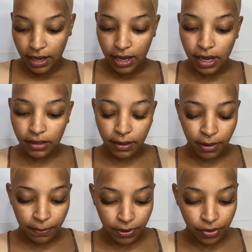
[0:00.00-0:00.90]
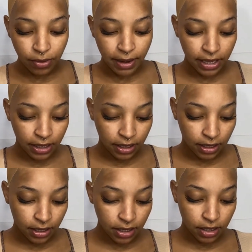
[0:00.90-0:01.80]
And then I'm gonna put it on my
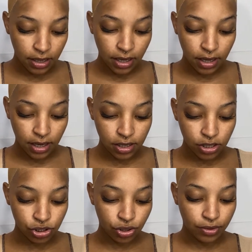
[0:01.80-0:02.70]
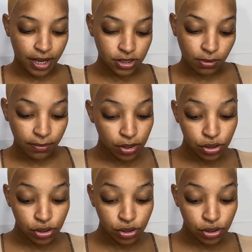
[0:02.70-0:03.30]
head and show you guys what I'm gonna